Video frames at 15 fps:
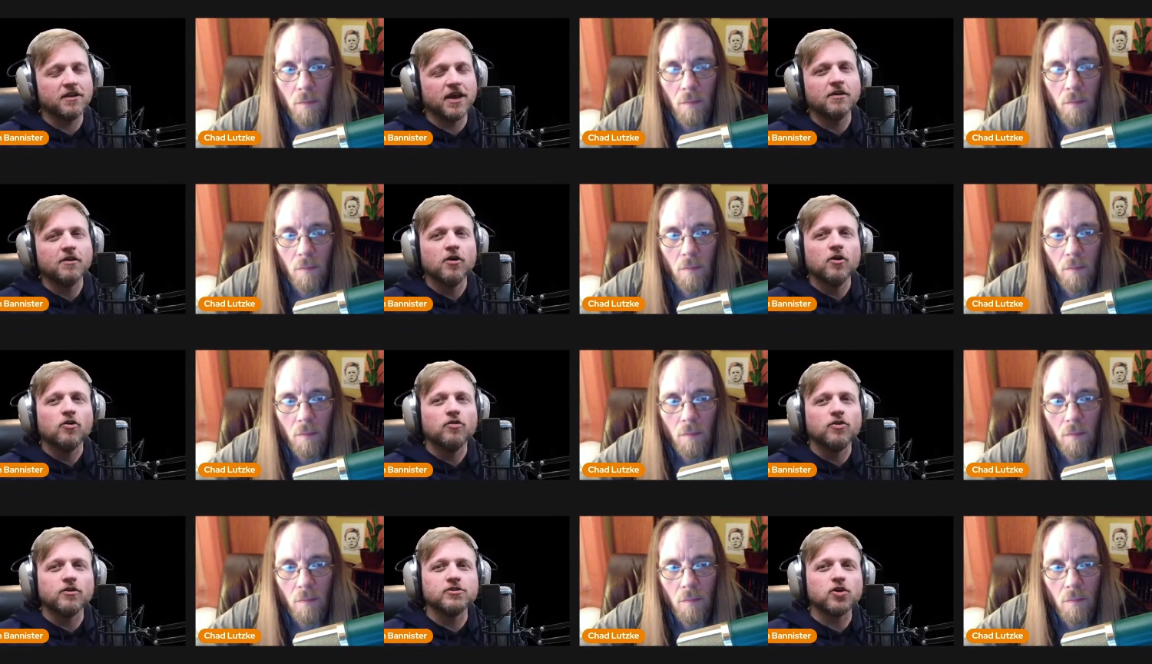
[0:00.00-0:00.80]
Speaker 1: like
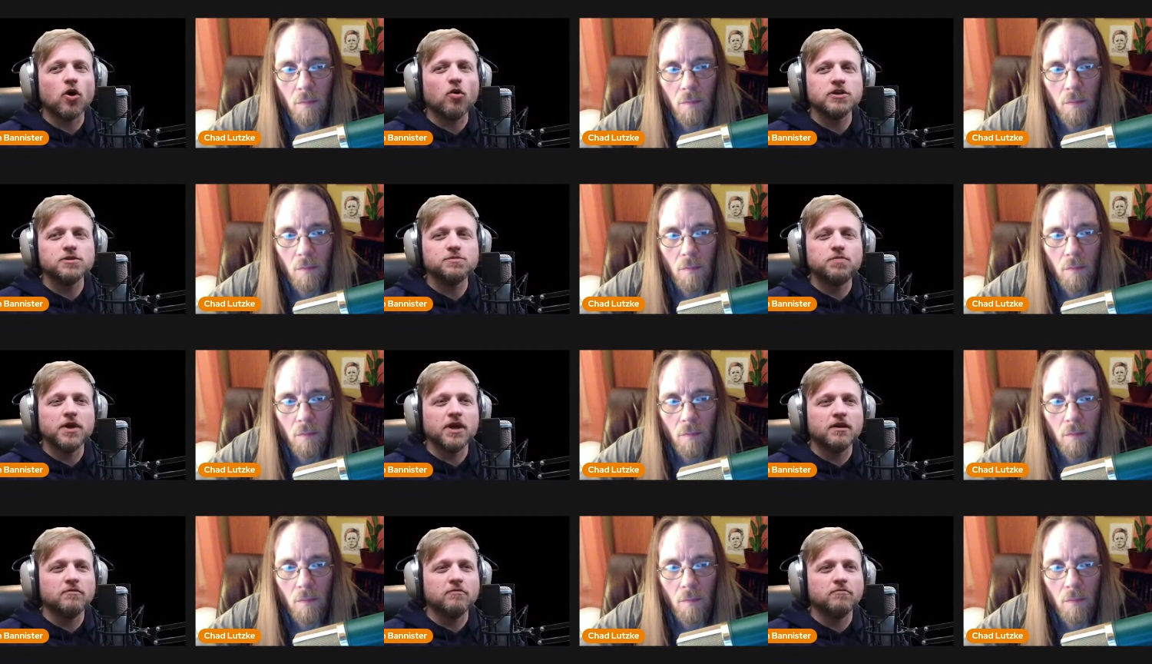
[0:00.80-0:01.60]
there's always
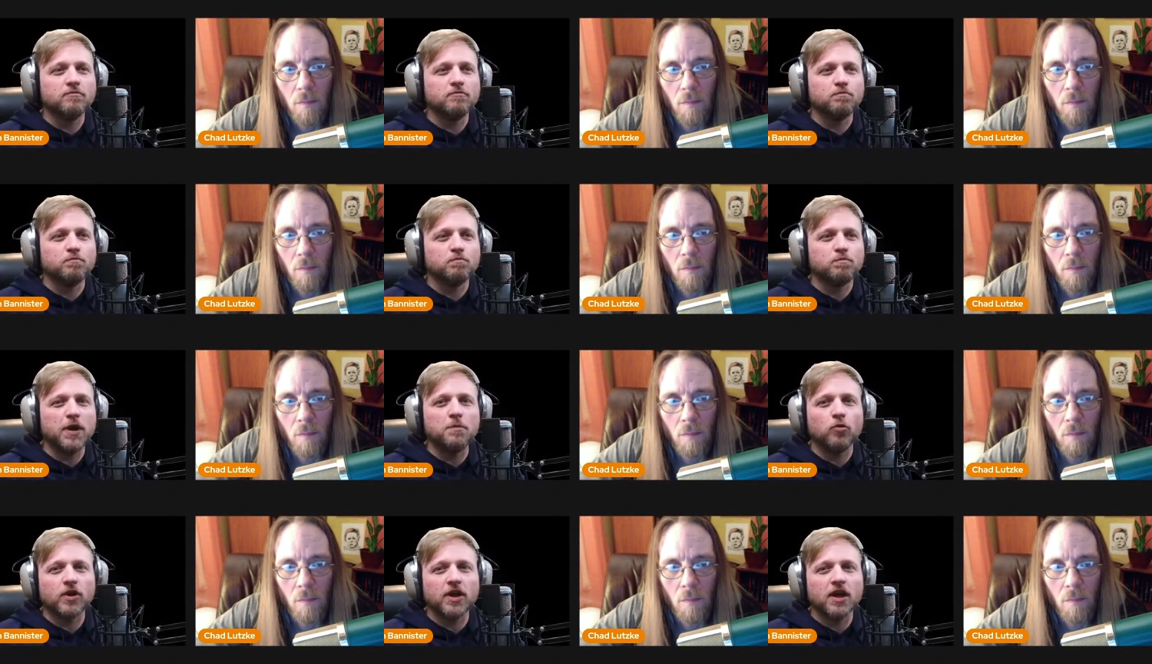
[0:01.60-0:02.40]
been
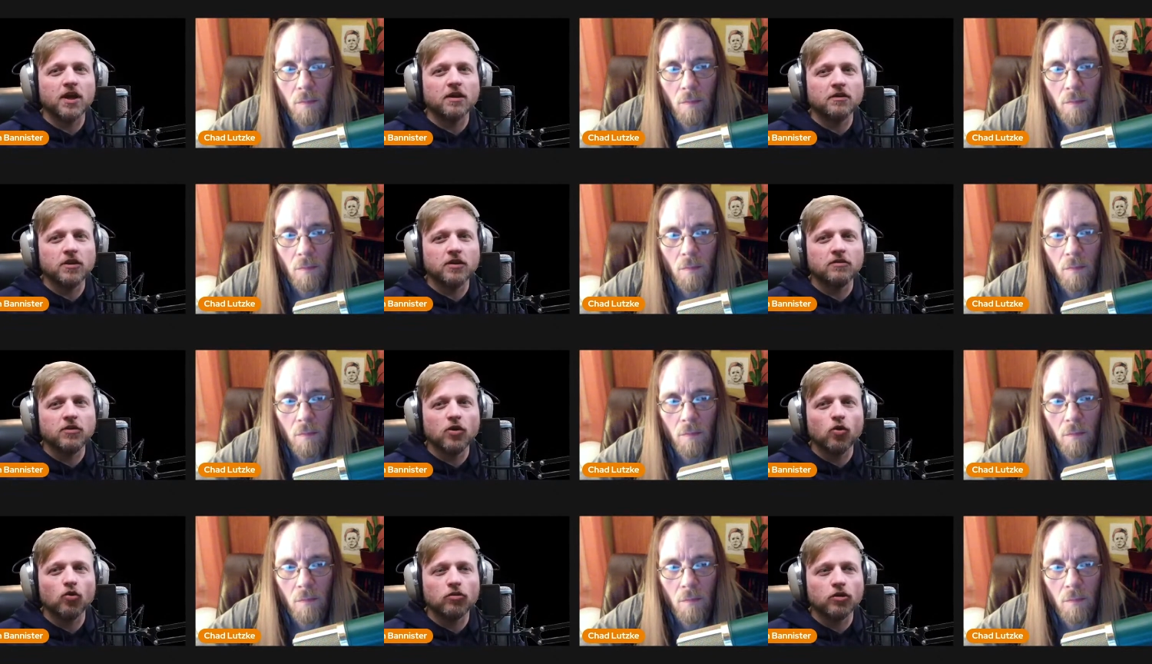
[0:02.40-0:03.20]
people getting
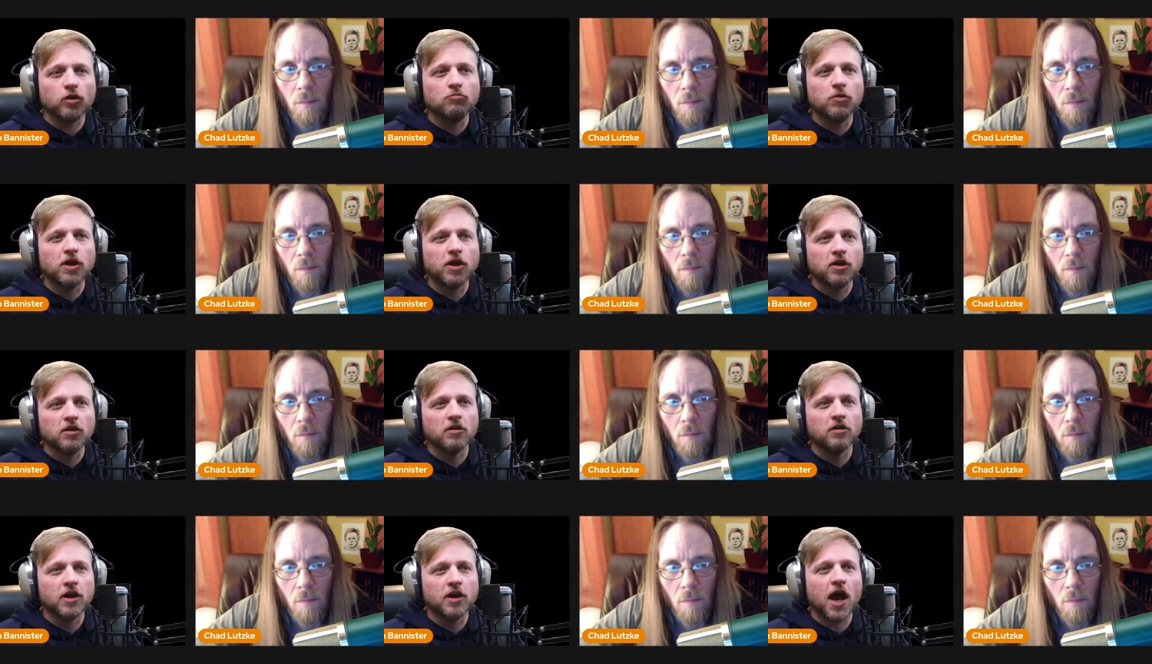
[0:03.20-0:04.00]
you know
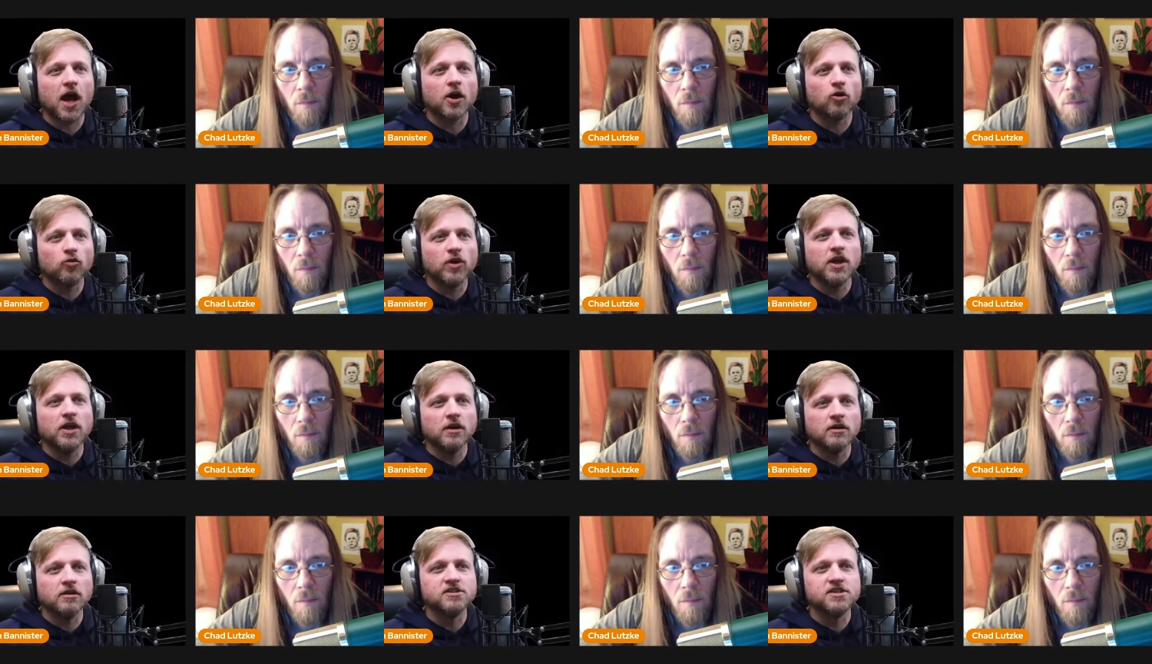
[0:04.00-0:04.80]
chlamydia and
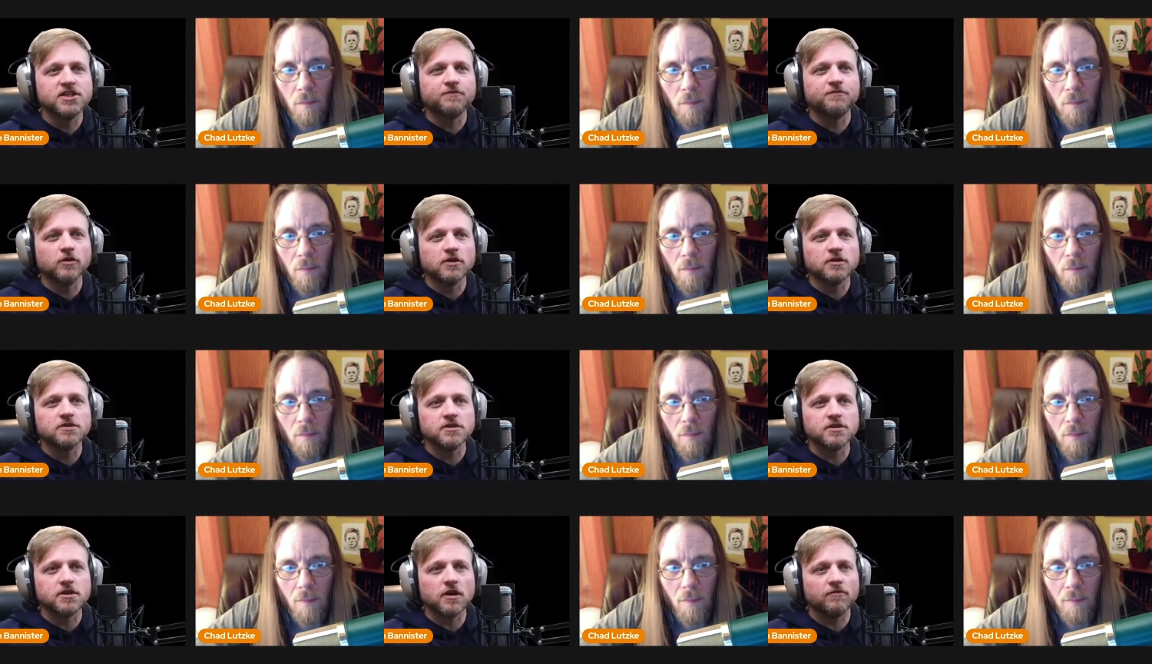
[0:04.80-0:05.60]
gonorrhea and
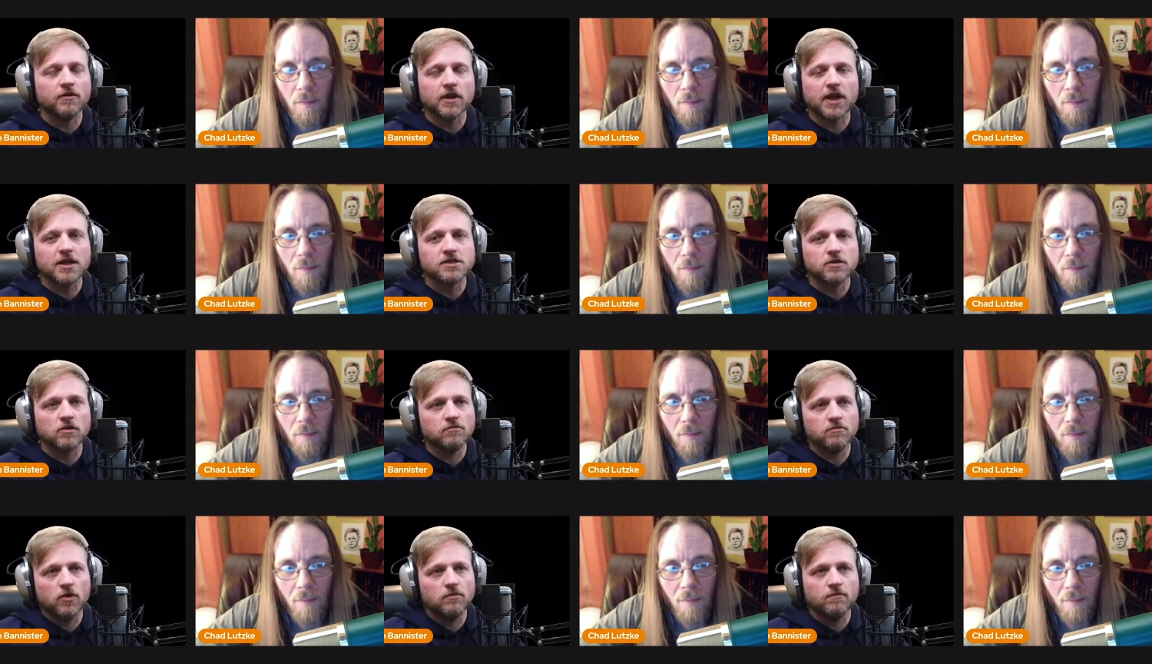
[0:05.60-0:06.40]
syphilis and stuff like that's uh,